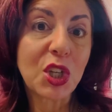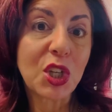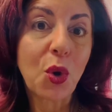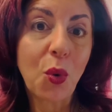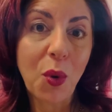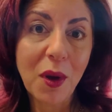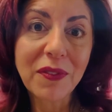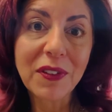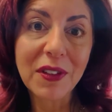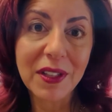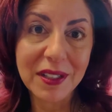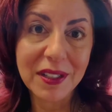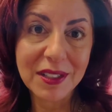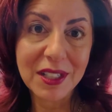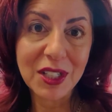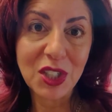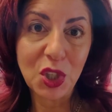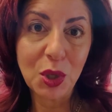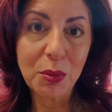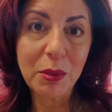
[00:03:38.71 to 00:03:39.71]
equivalent
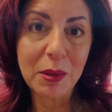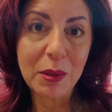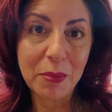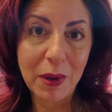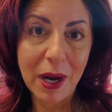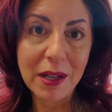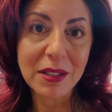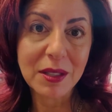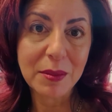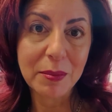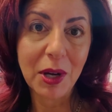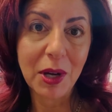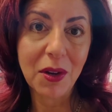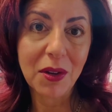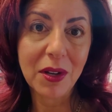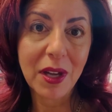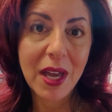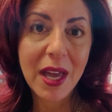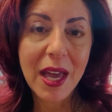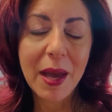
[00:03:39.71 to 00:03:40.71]
to human breast
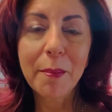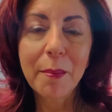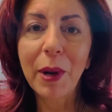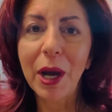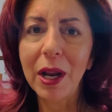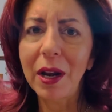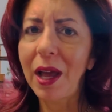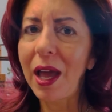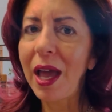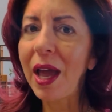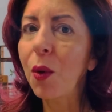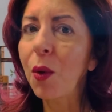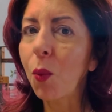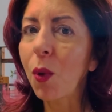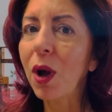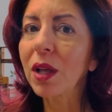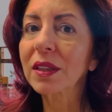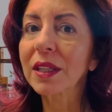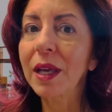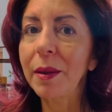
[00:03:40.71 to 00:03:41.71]
milk, but at
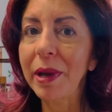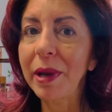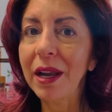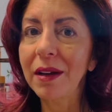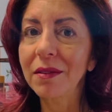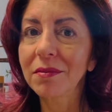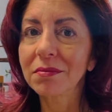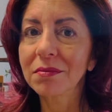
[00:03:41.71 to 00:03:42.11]
what limit?